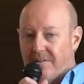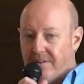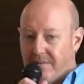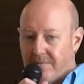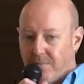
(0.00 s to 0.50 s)

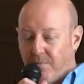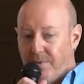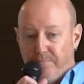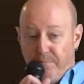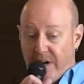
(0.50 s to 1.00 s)
Right?
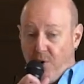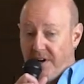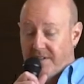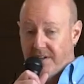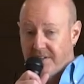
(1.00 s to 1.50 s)

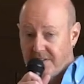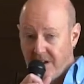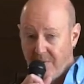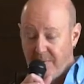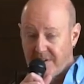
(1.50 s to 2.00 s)
Bitcoin doesn't exist
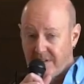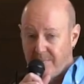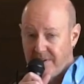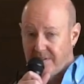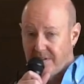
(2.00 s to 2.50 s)
that way because it's
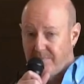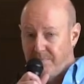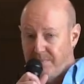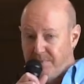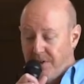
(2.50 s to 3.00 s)
meant
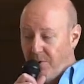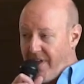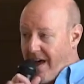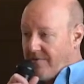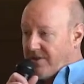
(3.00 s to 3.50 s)
to deal
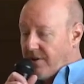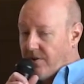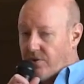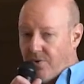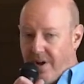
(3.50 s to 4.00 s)
with
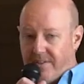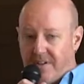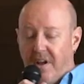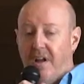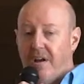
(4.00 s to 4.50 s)
adversarial trust,
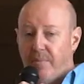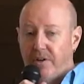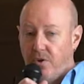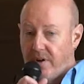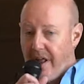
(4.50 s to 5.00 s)

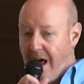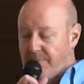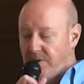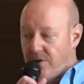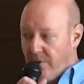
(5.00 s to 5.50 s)
but you could
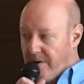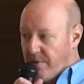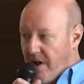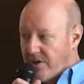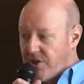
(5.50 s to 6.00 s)
absolutely create a
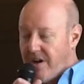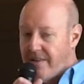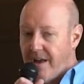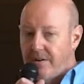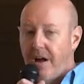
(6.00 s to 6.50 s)
blockchain
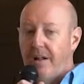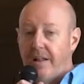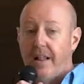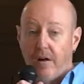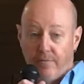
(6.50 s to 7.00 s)
that
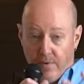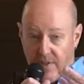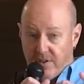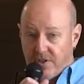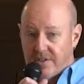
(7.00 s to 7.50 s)
allowed for
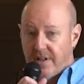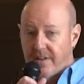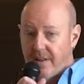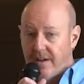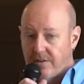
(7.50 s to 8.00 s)
things just
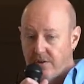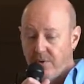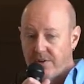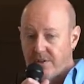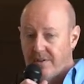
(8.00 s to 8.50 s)
like that. Good
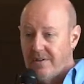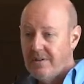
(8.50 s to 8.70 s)
question.